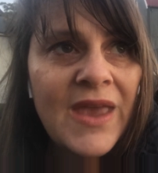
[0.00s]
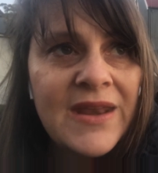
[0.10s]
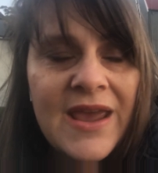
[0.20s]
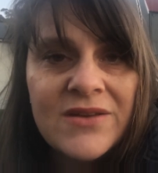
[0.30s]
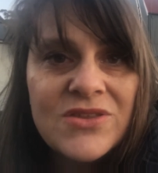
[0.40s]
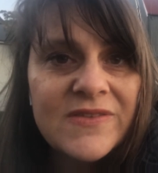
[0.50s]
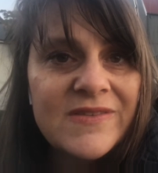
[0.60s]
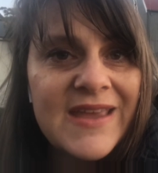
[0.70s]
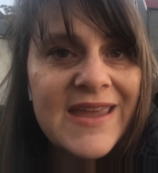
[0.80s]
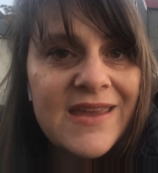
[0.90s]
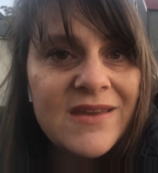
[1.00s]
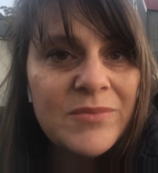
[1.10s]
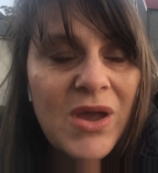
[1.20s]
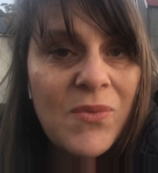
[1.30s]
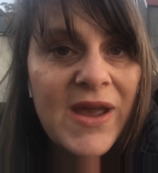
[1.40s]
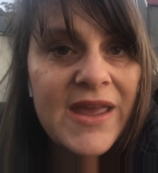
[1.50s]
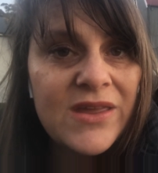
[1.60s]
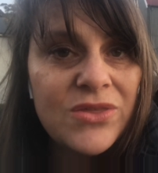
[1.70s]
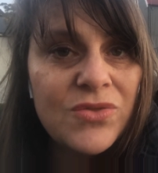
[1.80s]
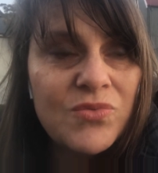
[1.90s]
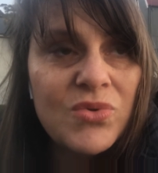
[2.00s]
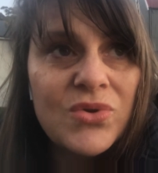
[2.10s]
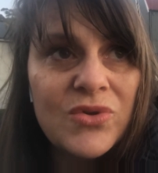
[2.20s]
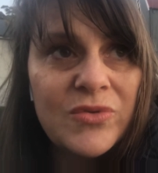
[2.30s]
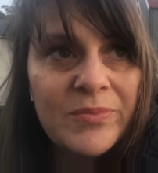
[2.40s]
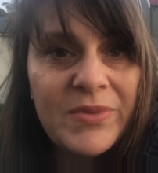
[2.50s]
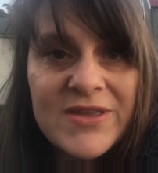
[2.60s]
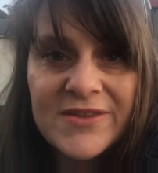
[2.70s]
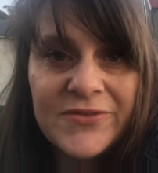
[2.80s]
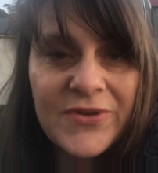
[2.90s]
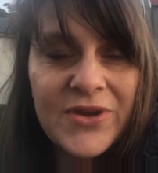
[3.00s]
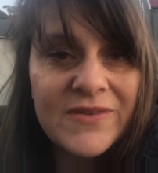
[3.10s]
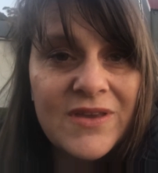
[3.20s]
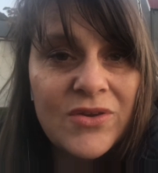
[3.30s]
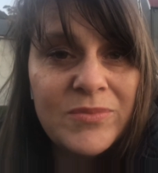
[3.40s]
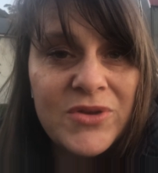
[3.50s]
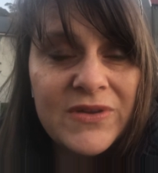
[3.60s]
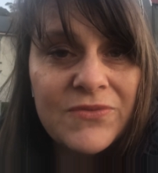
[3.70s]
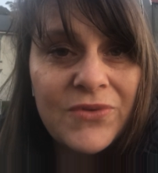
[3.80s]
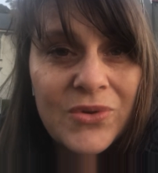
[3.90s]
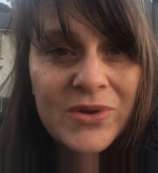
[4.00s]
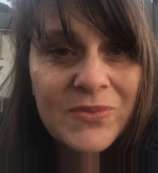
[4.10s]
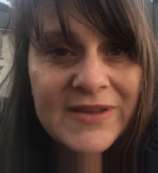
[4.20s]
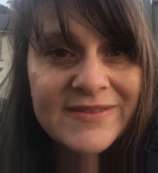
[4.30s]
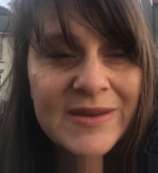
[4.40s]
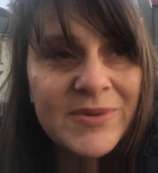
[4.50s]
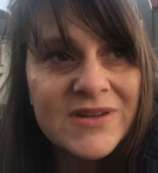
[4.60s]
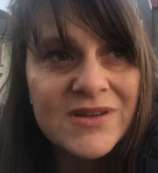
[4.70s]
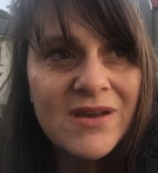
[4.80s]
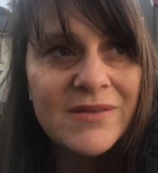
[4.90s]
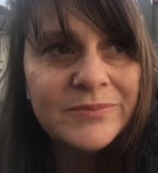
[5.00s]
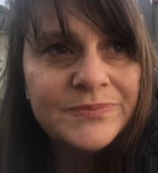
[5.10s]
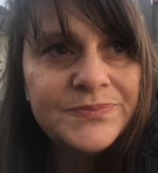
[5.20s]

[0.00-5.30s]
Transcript: and how to just see my way through by just focusing on moving forward one step at a time.